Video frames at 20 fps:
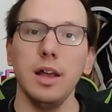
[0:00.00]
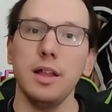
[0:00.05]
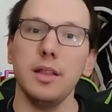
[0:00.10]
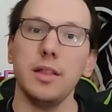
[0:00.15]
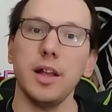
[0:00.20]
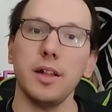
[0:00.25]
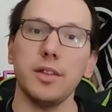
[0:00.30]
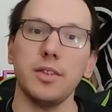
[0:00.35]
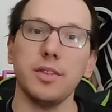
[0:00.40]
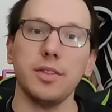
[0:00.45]

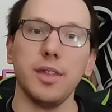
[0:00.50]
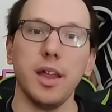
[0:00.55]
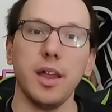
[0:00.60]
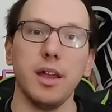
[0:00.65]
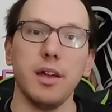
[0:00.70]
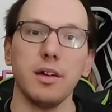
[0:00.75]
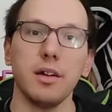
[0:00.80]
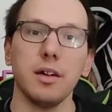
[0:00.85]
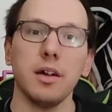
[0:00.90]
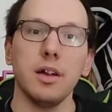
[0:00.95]
that's
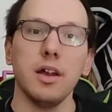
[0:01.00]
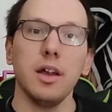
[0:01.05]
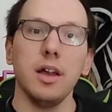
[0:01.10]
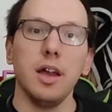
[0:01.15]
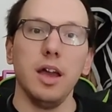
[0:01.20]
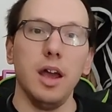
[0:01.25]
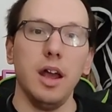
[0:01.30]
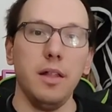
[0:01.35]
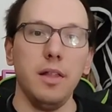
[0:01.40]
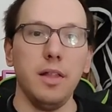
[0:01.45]
there
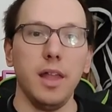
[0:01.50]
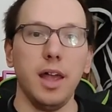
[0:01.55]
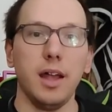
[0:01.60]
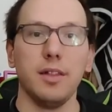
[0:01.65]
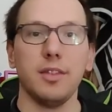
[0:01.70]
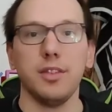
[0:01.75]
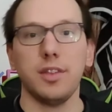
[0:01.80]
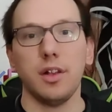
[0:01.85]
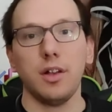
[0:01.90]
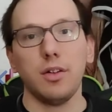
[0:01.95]
and that
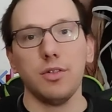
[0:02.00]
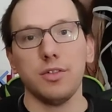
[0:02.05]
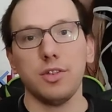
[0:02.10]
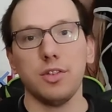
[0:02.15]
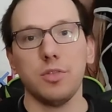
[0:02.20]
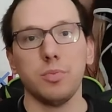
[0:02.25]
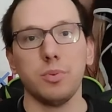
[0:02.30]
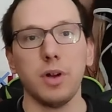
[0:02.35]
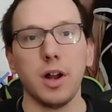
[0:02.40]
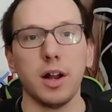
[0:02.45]
sells
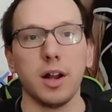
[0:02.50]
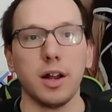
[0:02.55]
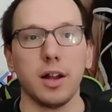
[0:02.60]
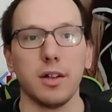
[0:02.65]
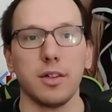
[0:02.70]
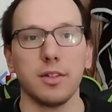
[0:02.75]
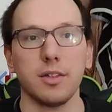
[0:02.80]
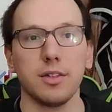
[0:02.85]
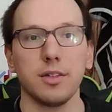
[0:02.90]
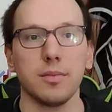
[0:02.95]
its
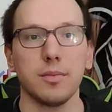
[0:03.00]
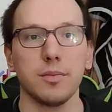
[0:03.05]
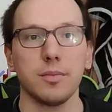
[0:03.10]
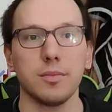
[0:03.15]
products.